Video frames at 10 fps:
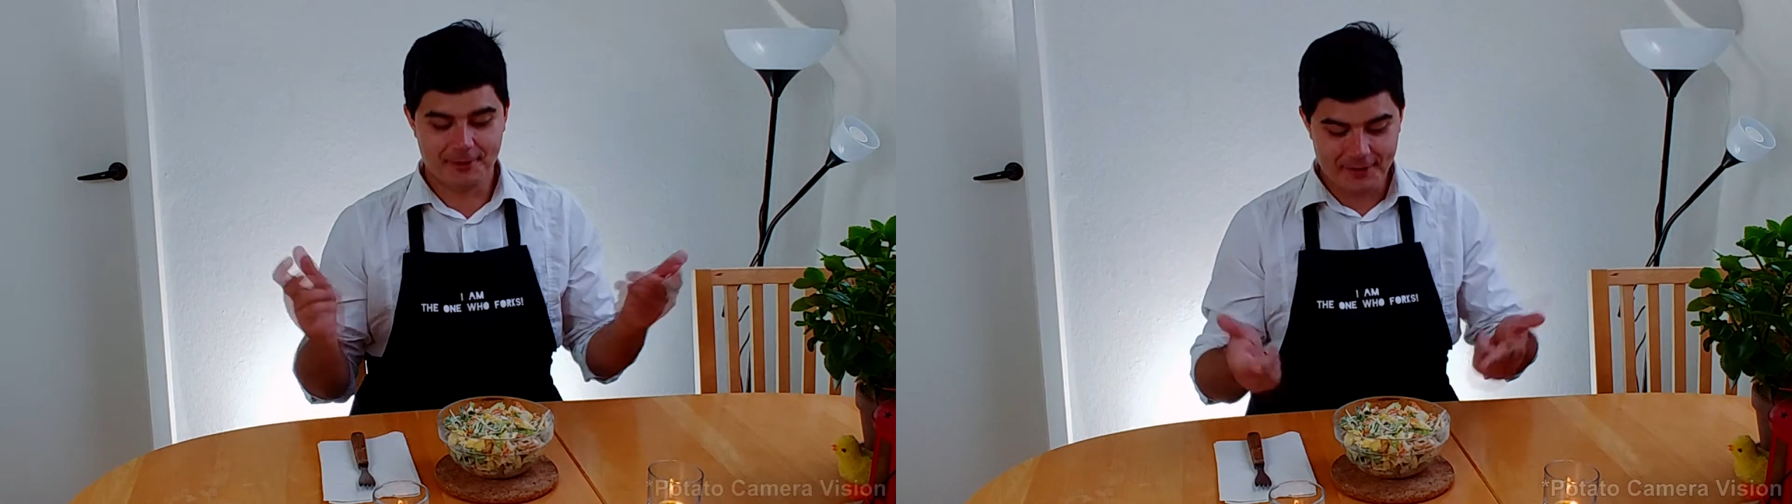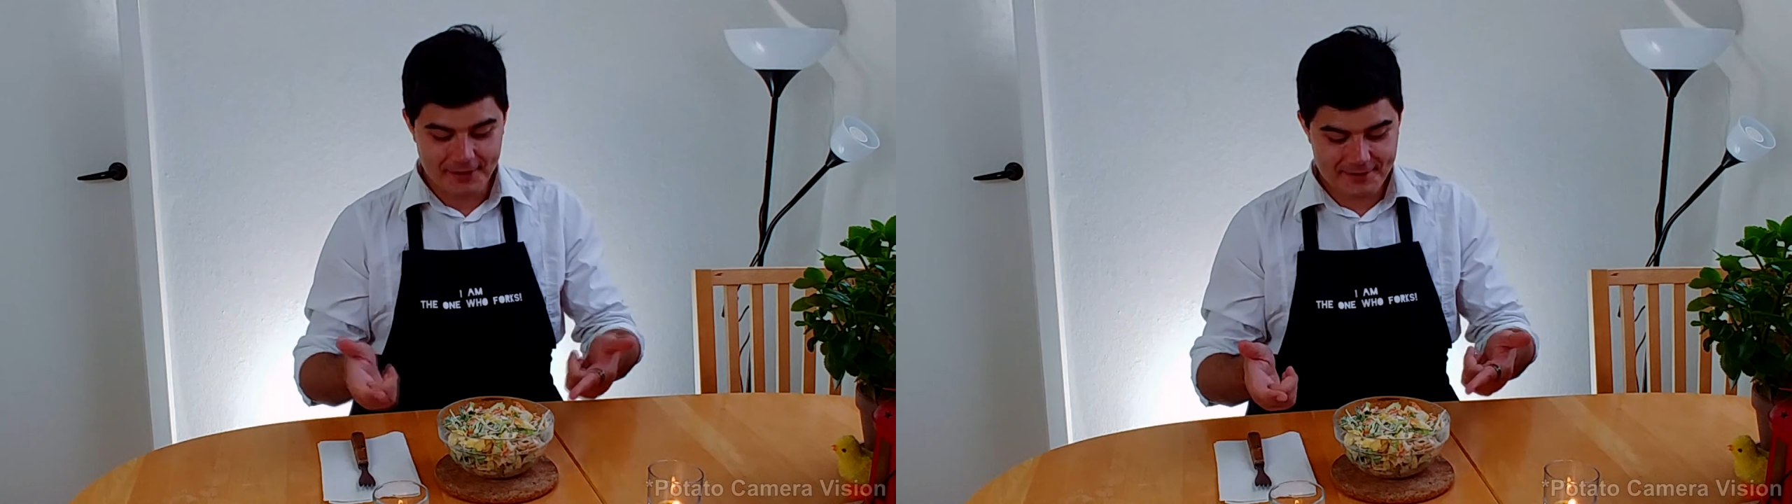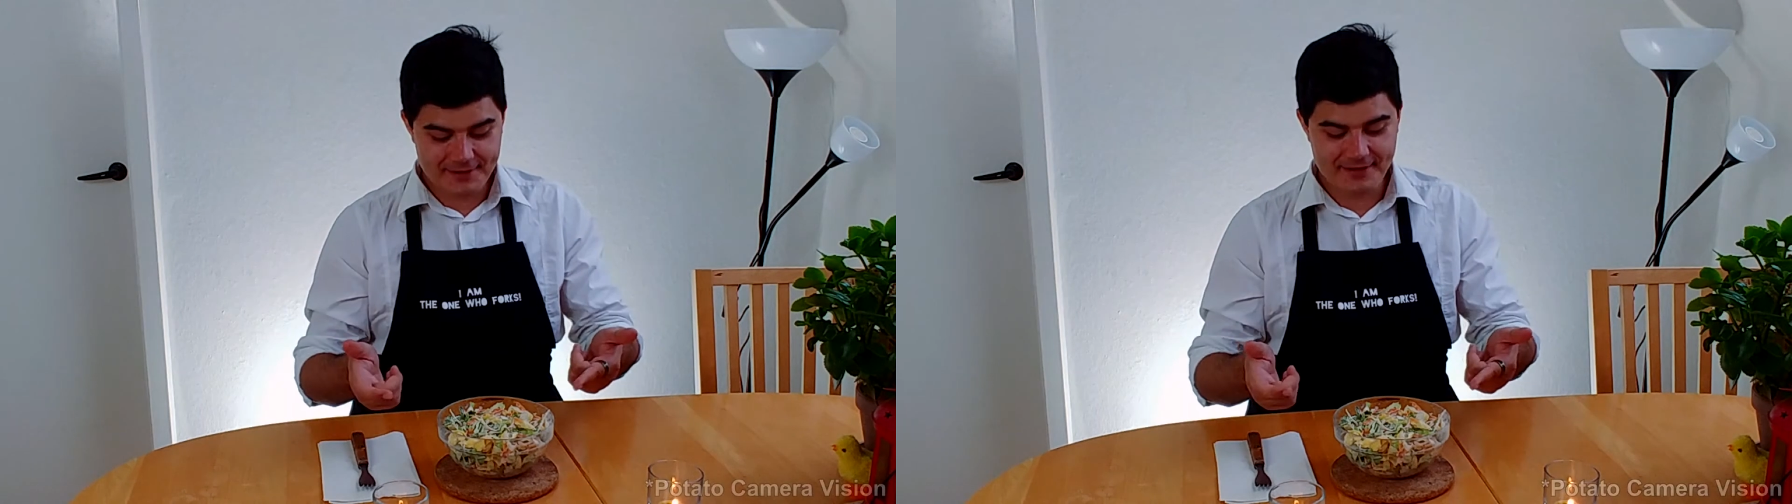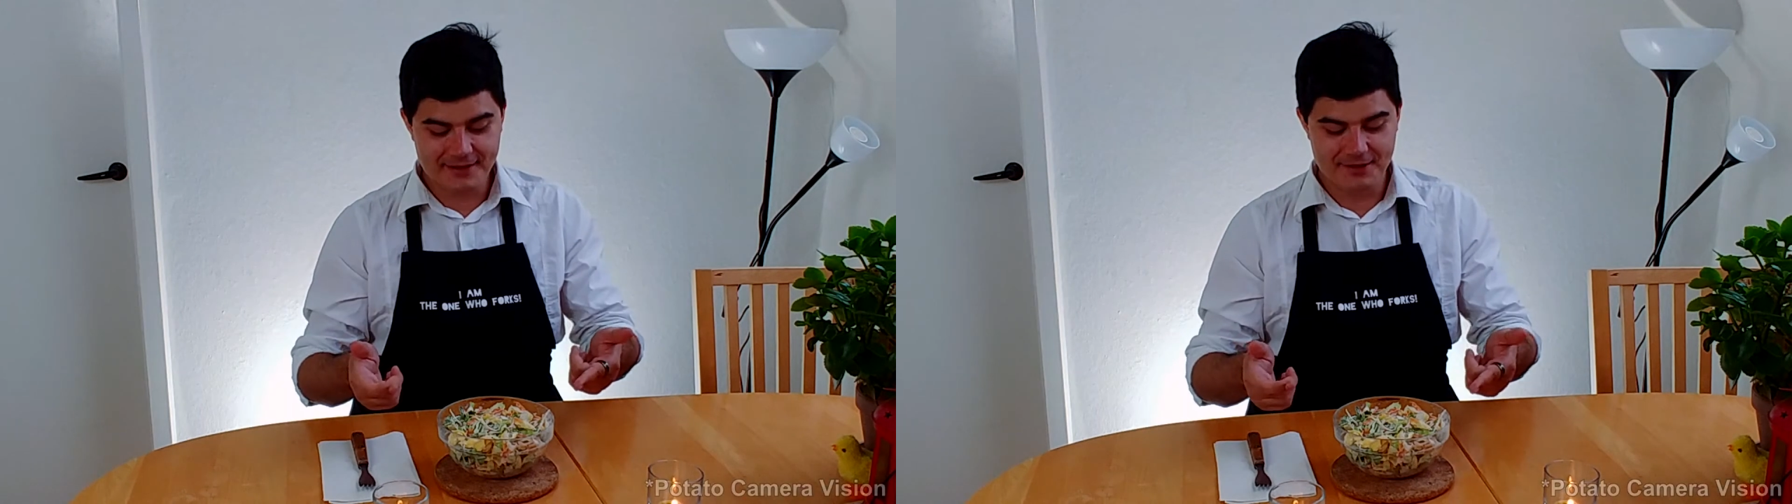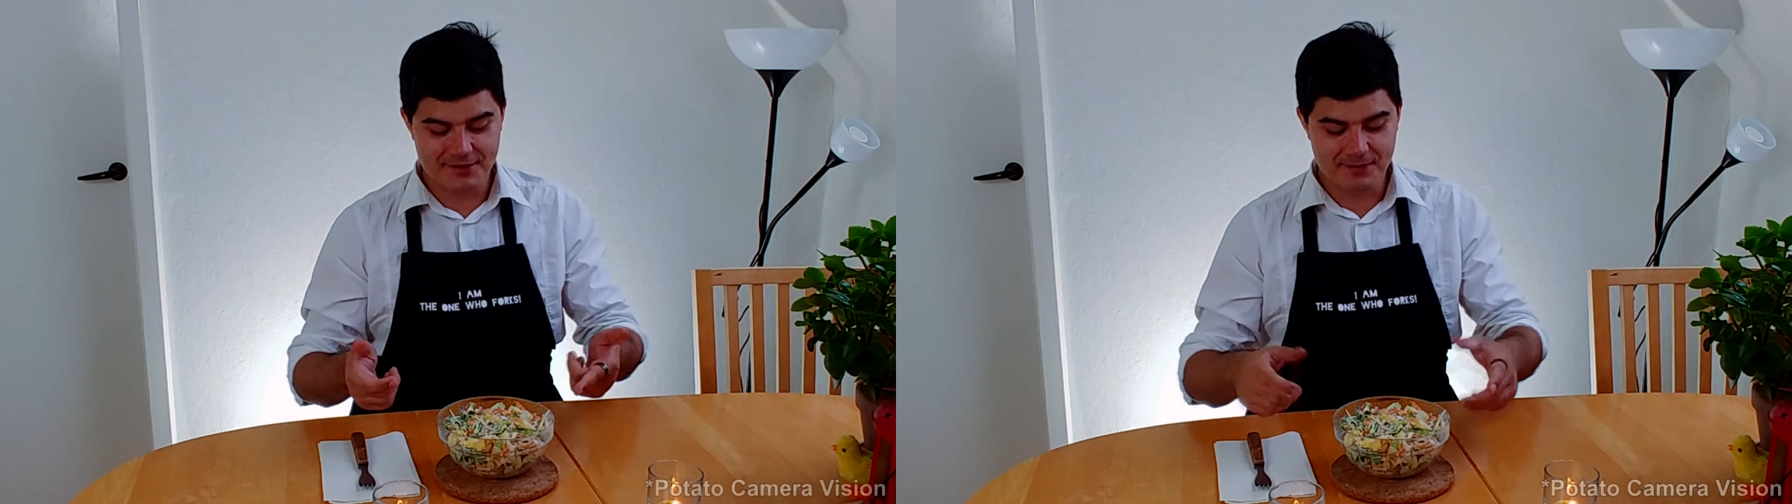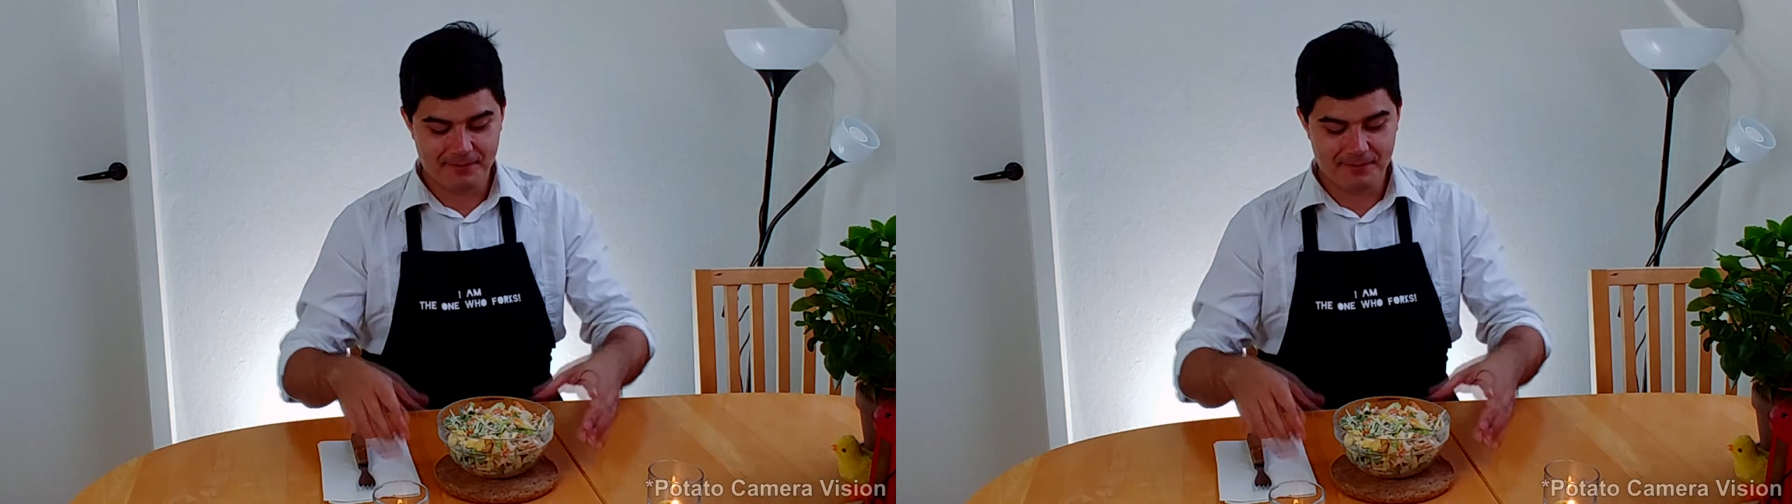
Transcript: here's the dish.